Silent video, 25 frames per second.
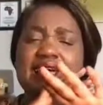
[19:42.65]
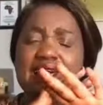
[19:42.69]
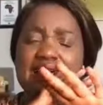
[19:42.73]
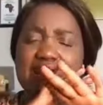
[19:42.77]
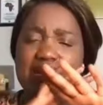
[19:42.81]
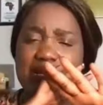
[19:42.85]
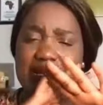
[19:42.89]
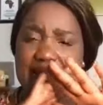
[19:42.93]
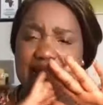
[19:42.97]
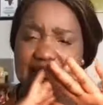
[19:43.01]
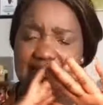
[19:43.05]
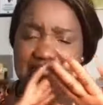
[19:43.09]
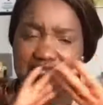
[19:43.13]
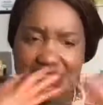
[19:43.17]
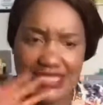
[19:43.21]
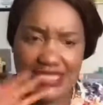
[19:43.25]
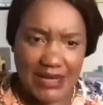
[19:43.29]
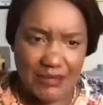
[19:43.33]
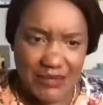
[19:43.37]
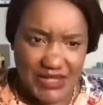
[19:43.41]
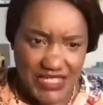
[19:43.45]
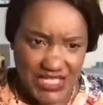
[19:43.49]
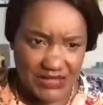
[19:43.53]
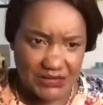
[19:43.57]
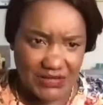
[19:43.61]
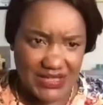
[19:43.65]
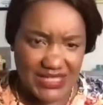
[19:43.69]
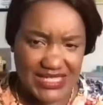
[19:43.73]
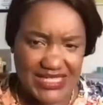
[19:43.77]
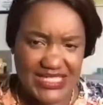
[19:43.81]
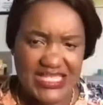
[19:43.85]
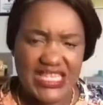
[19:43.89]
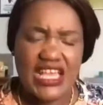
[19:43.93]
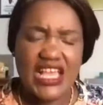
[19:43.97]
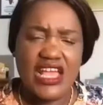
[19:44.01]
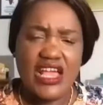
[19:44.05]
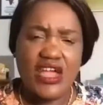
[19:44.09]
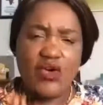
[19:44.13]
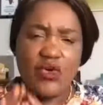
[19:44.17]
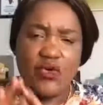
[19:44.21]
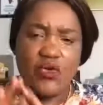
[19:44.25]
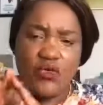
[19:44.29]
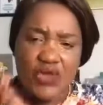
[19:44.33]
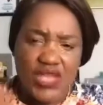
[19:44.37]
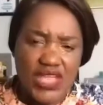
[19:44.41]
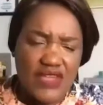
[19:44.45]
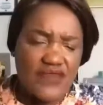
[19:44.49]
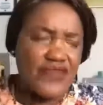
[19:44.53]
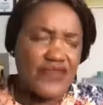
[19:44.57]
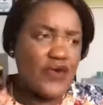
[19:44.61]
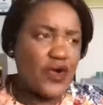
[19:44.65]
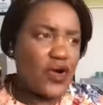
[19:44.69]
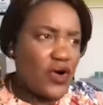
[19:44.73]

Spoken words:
establishment with